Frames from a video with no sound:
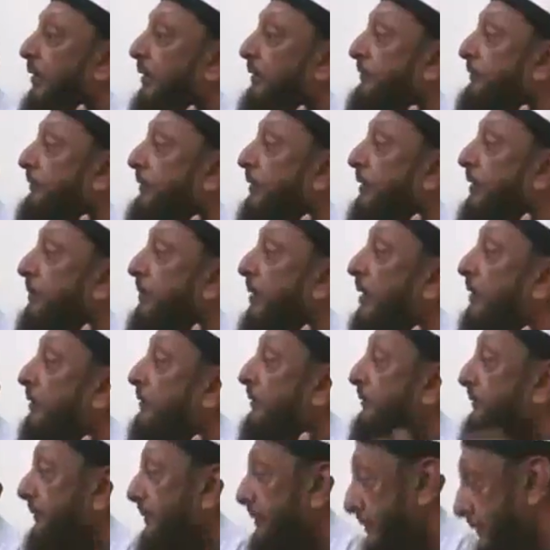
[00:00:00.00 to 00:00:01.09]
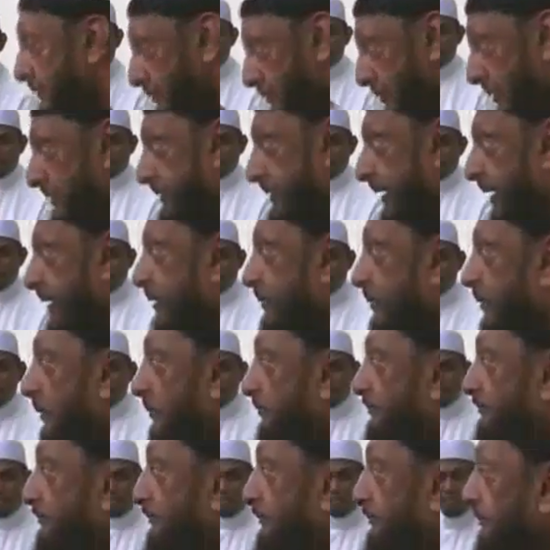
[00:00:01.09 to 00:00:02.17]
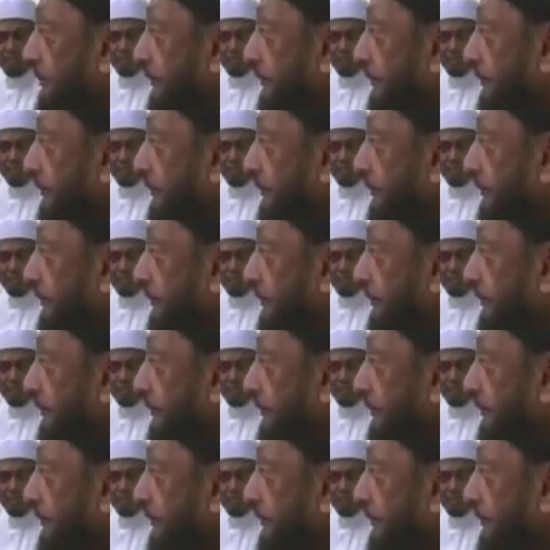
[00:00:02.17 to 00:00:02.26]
Western democracy is Guantanamo.